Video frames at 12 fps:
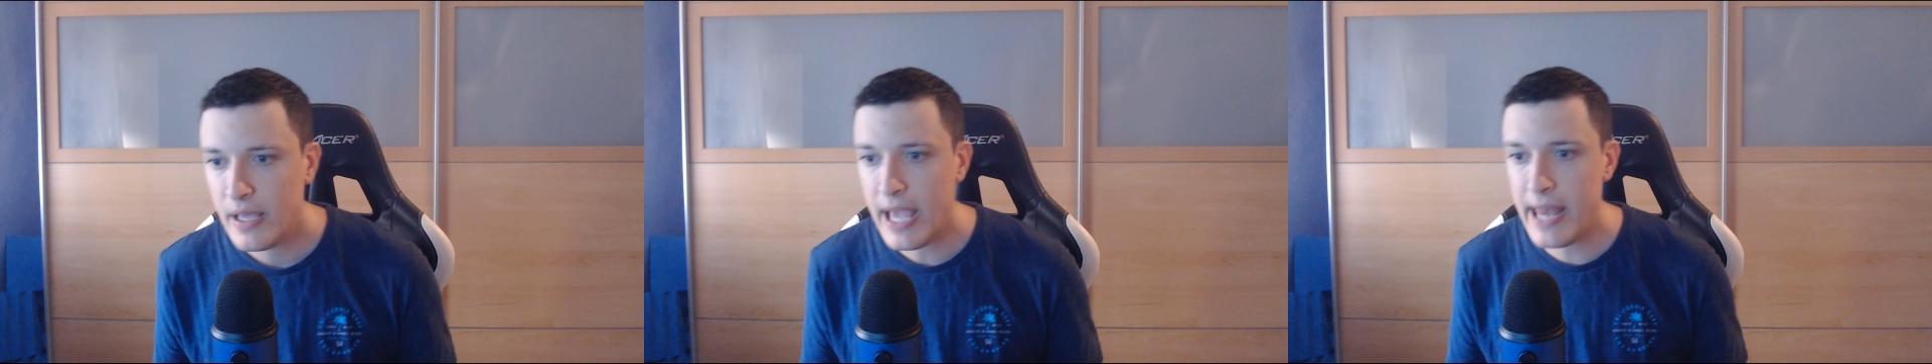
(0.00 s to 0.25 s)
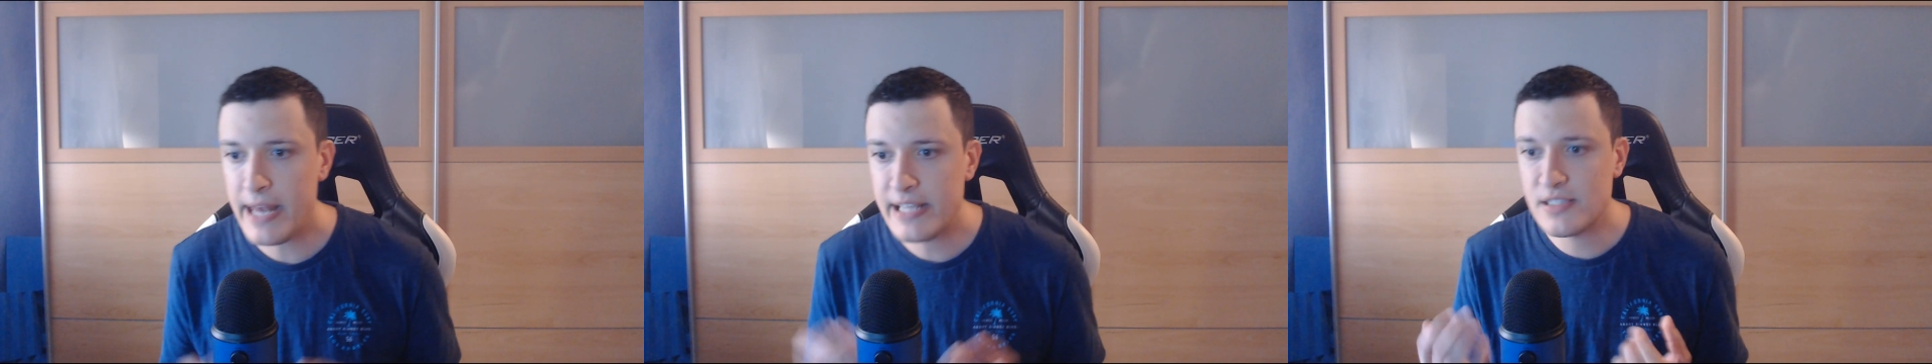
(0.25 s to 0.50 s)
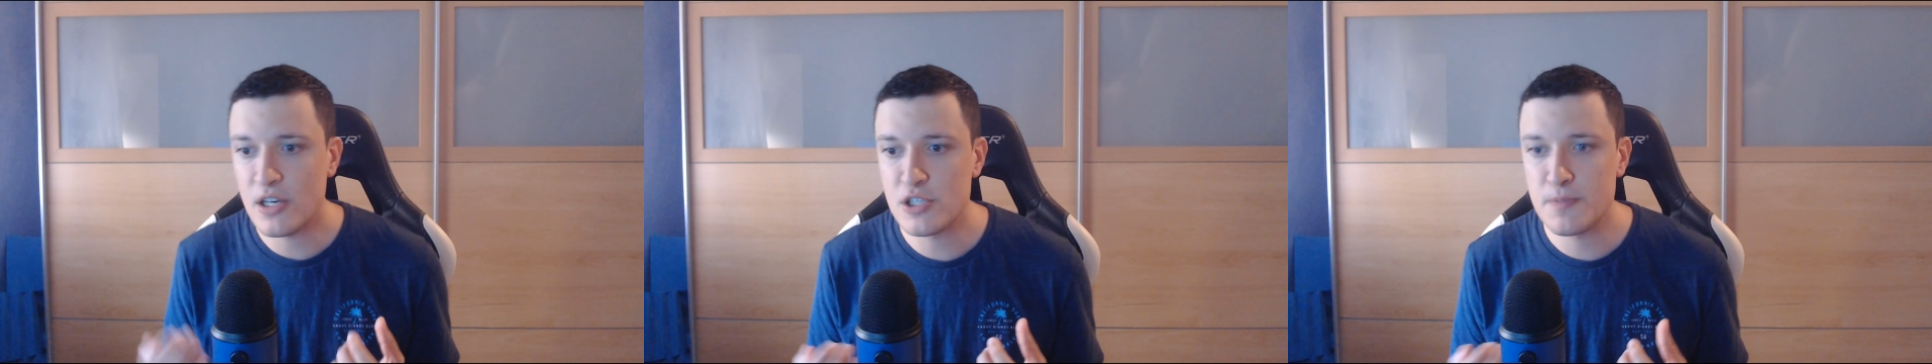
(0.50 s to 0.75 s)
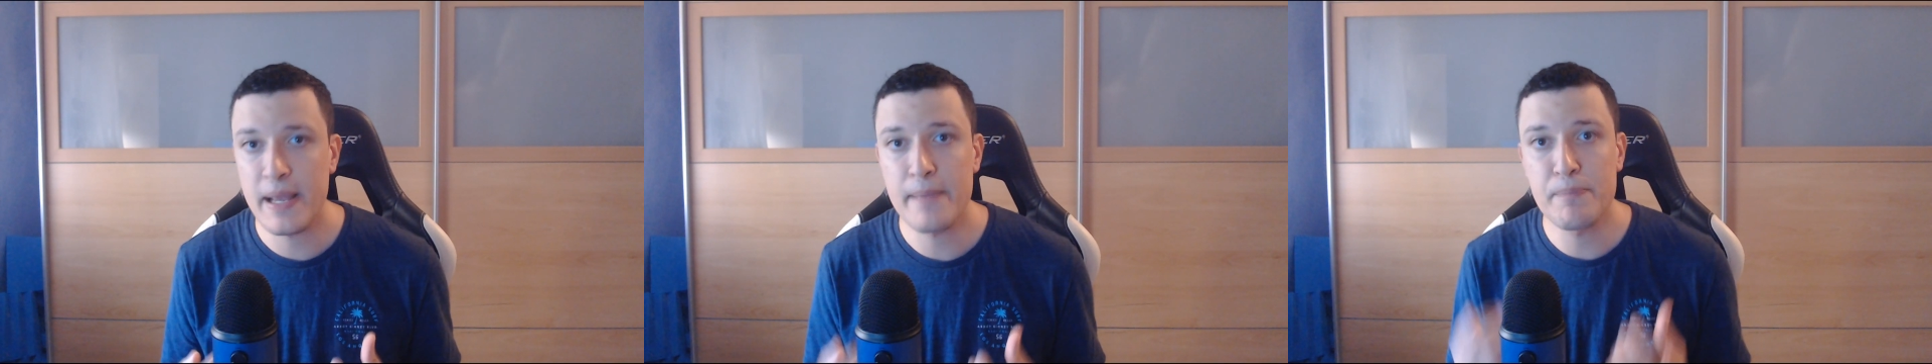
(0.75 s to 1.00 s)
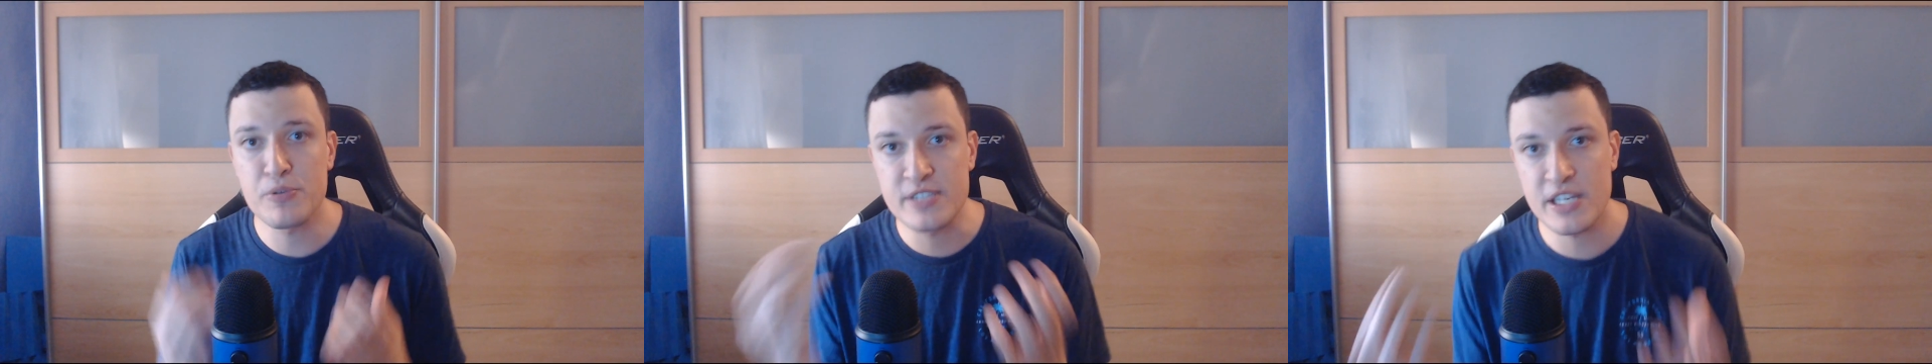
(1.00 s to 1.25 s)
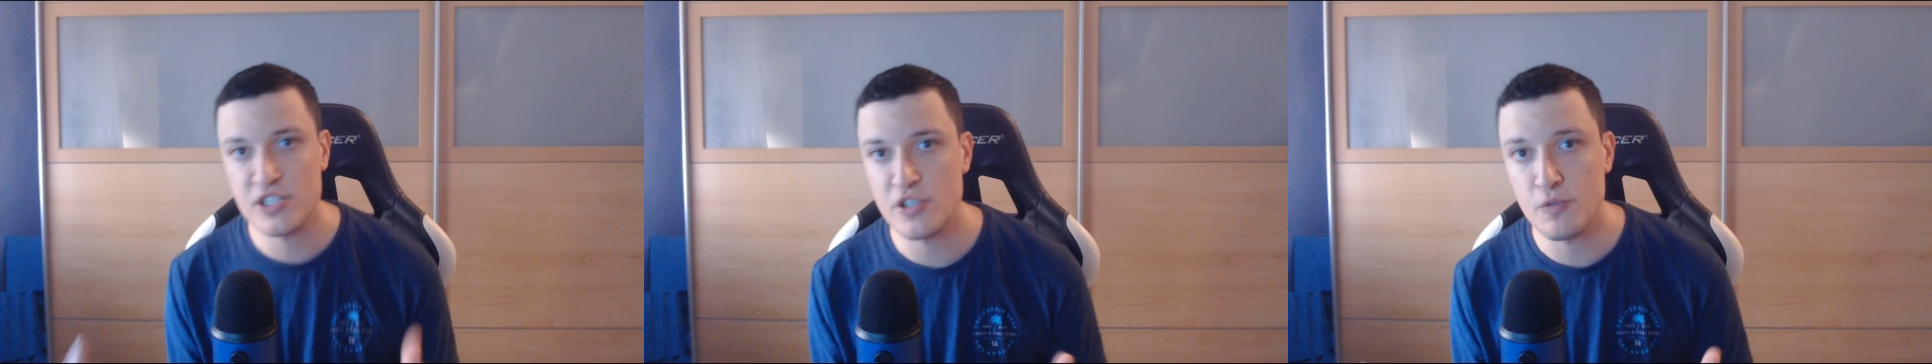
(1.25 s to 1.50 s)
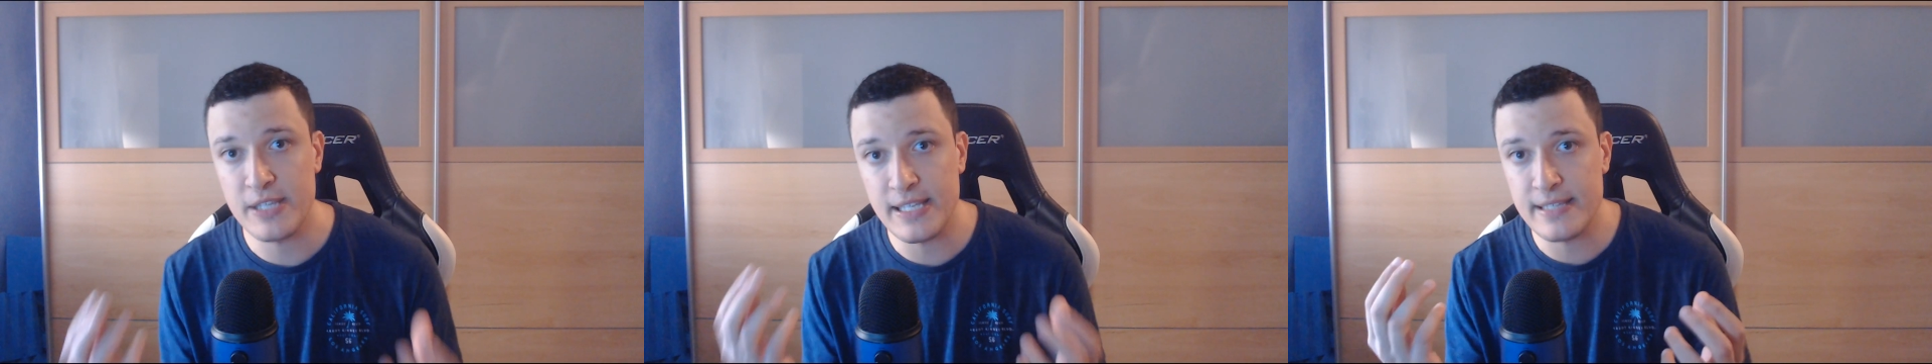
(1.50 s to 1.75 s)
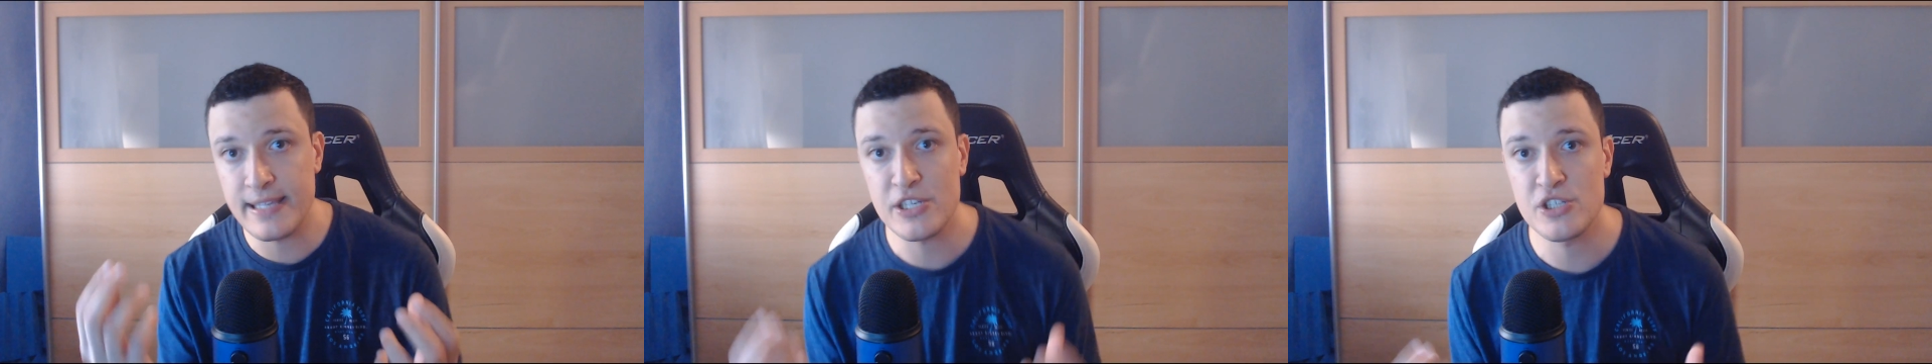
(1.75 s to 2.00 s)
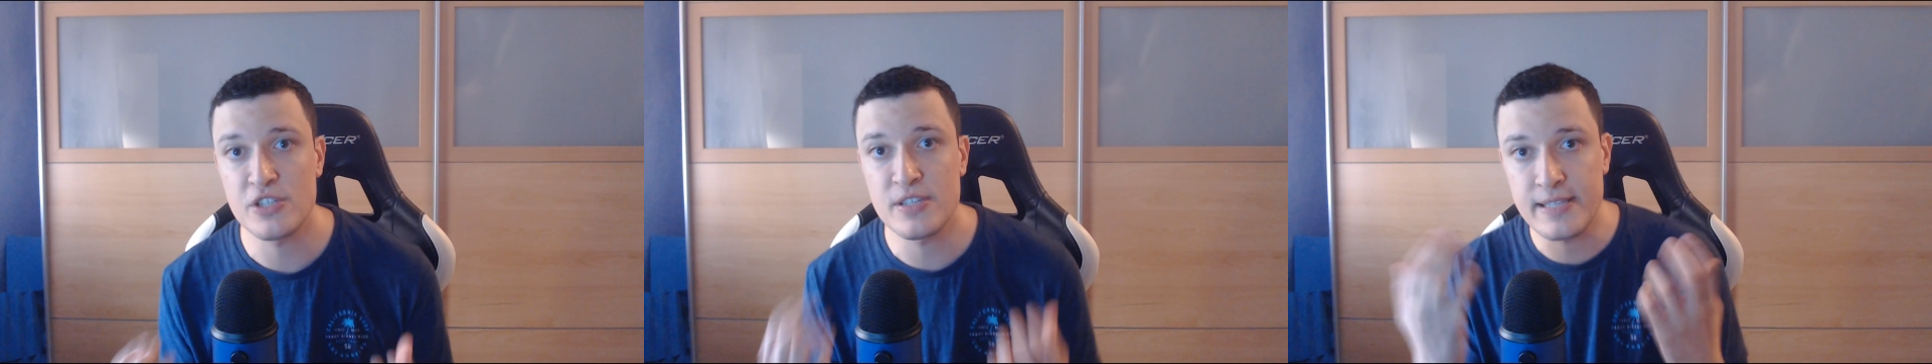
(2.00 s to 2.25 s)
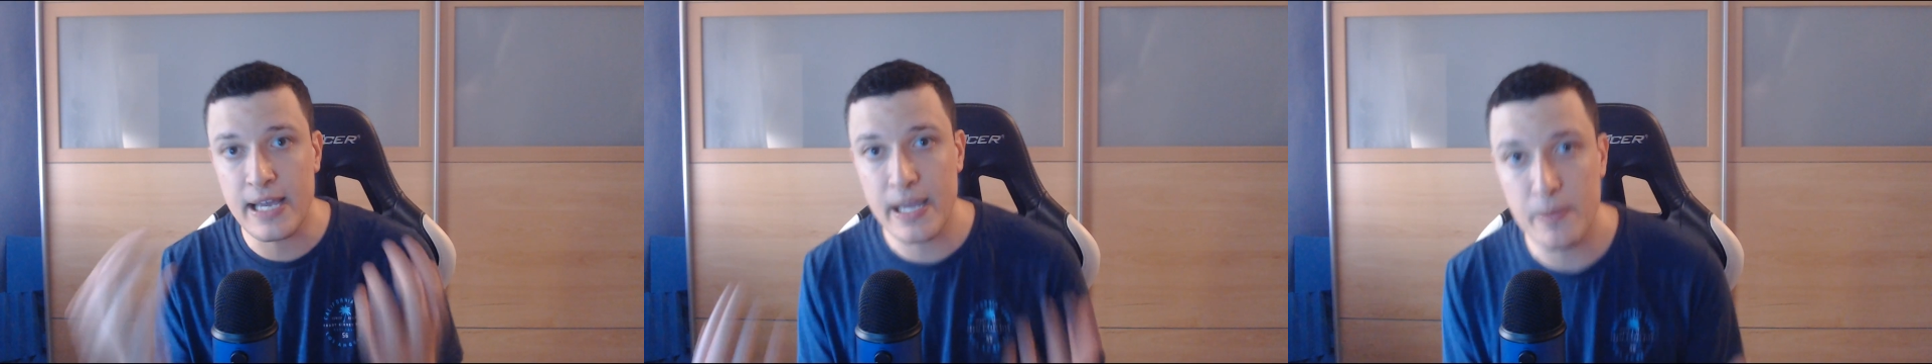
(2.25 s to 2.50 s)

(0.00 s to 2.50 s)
and he starts playing possession with the attention to time